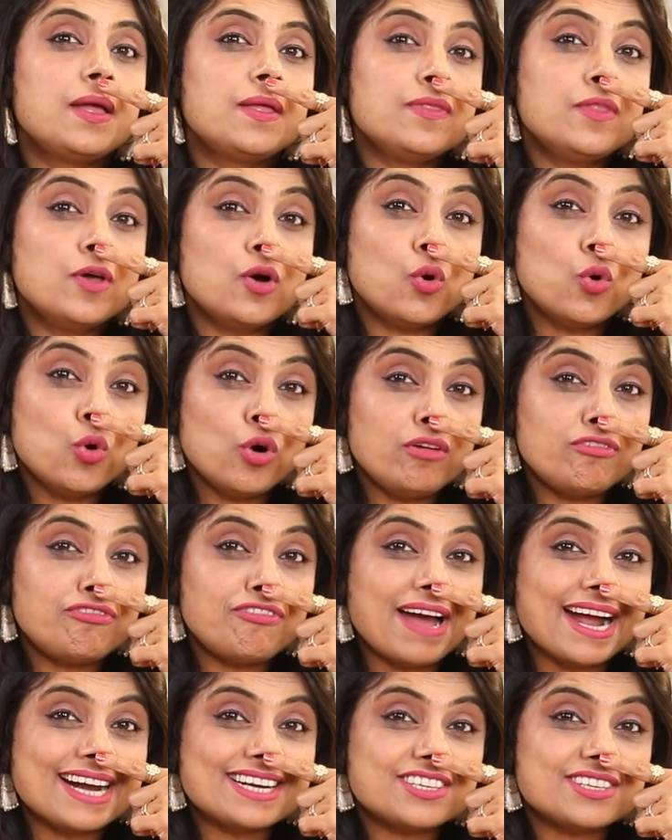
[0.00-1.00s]
the
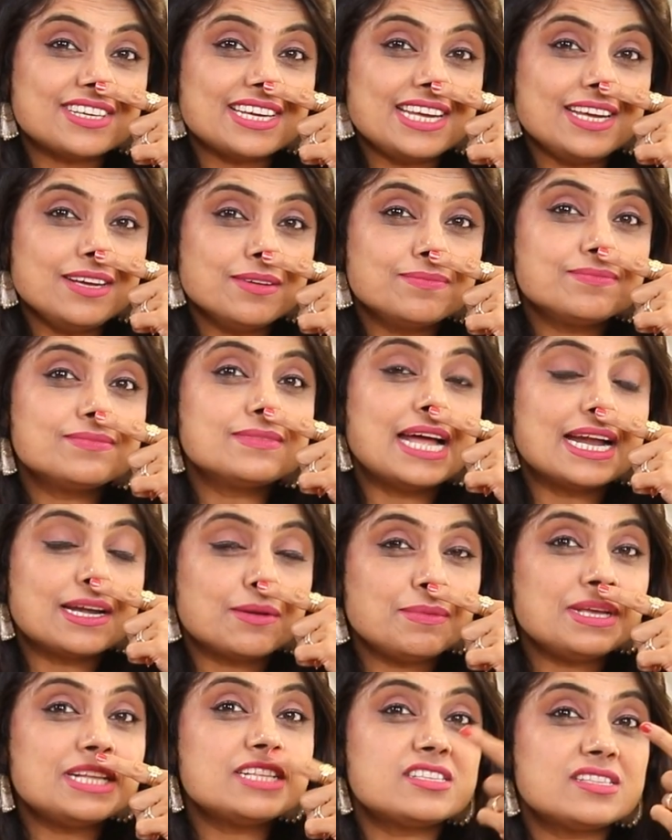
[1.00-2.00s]
olfactory,
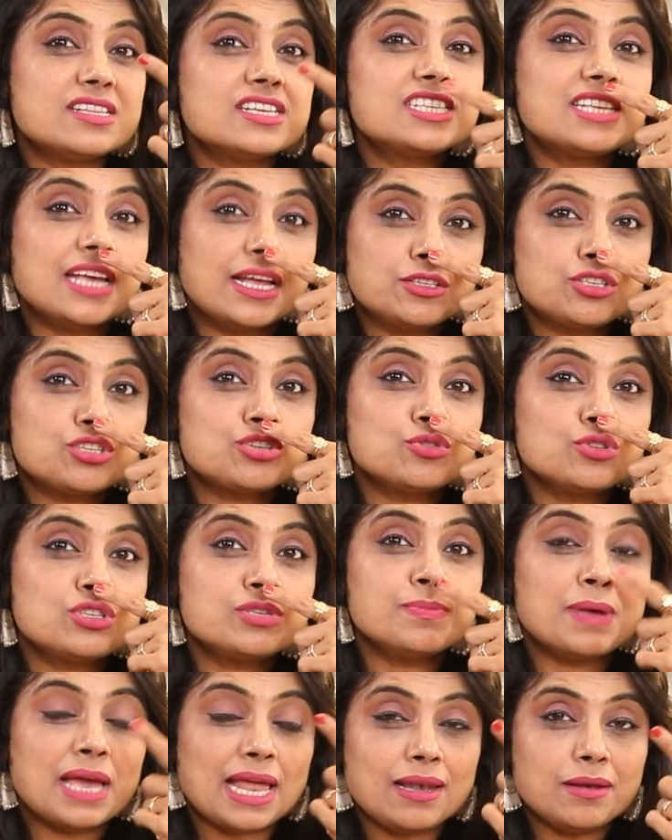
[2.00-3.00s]
that means the sense to
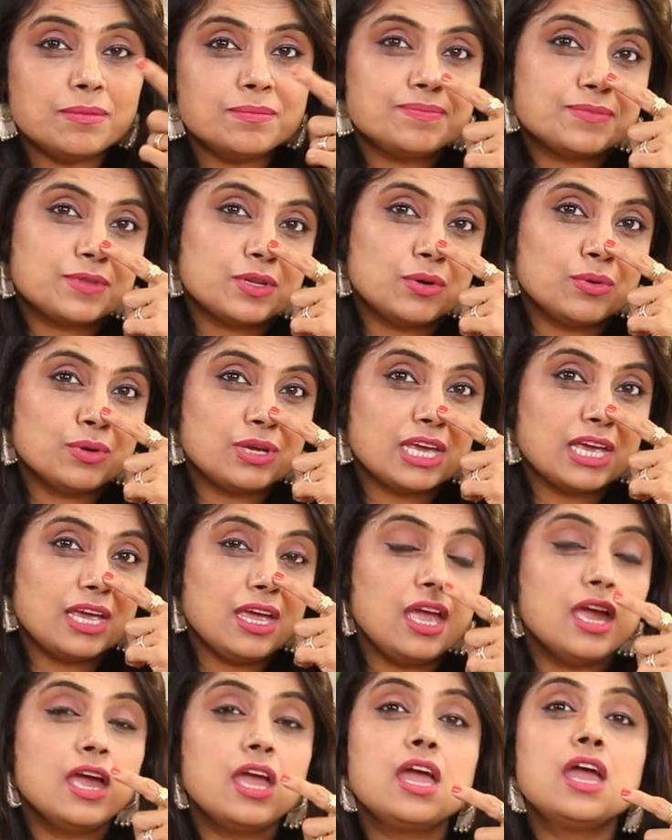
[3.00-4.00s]
smell,
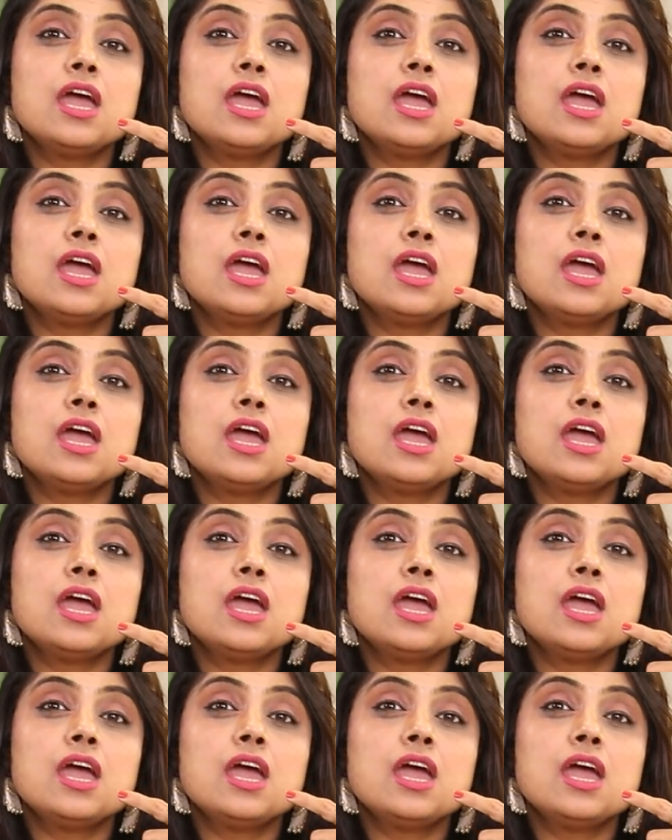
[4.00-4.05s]
okay?